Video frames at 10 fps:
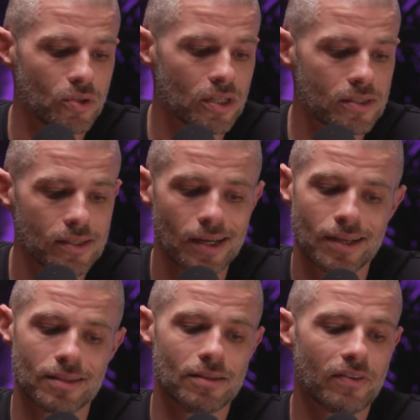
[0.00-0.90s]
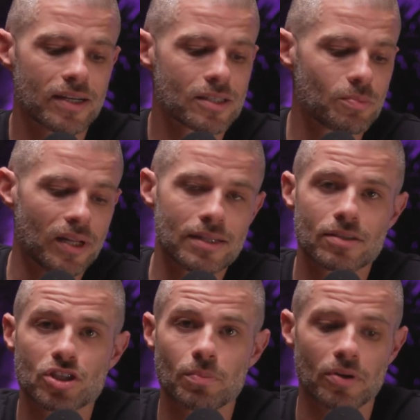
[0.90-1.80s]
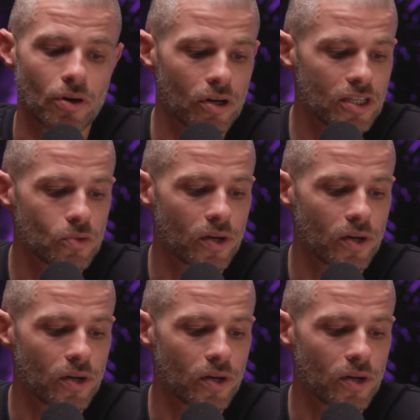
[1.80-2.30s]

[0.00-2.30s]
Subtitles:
units. The device is planned to ship in early